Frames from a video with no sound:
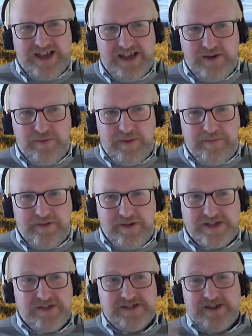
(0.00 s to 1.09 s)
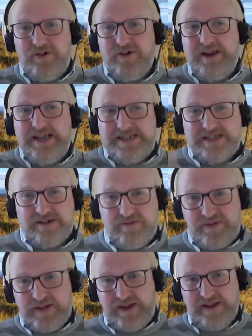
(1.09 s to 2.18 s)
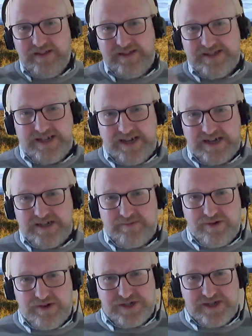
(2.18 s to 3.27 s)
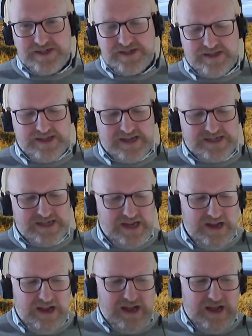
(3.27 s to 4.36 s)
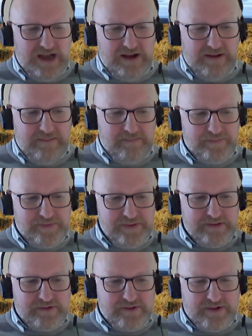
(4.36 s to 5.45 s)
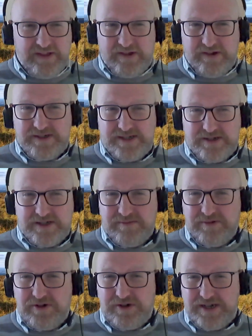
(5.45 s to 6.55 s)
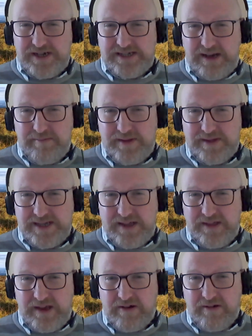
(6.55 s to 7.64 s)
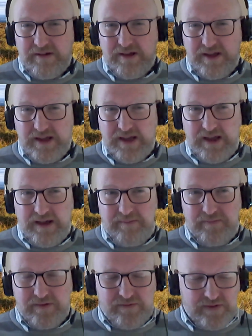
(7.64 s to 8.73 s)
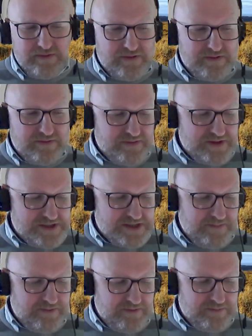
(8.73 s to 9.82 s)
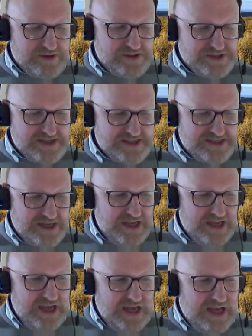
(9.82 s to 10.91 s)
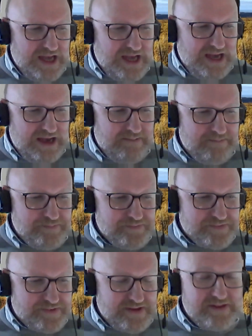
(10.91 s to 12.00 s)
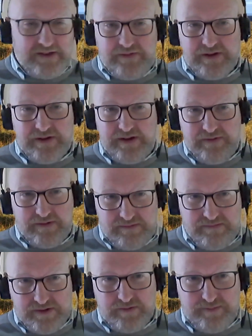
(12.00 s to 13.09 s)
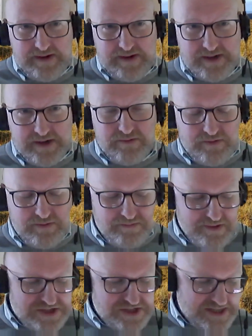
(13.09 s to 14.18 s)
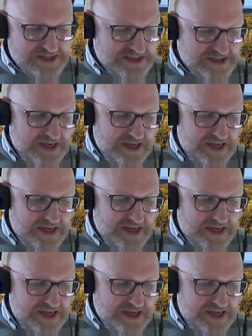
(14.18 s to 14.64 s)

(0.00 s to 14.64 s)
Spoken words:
website, and there's a whole list of the selected projects on that. So I think there's some good examples in there for the types of projects. This is if you're building your own project.